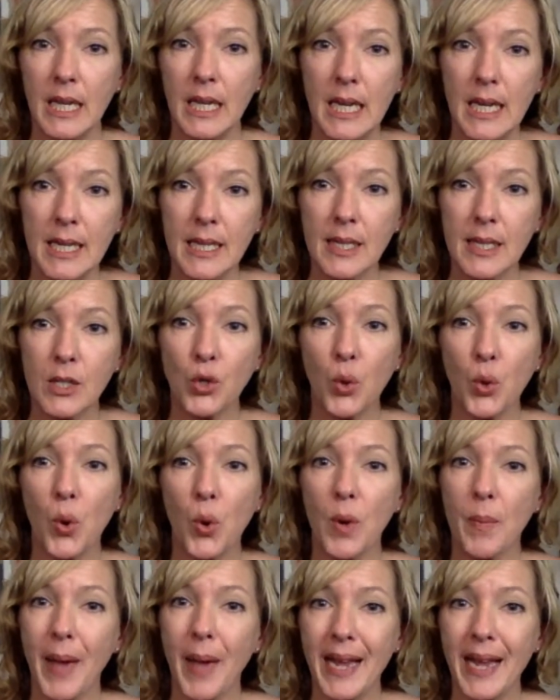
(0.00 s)
yeast
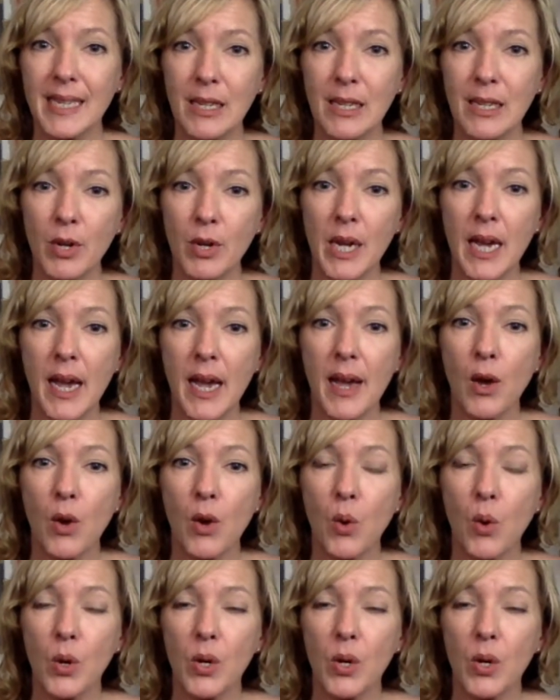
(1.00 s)
or bacteria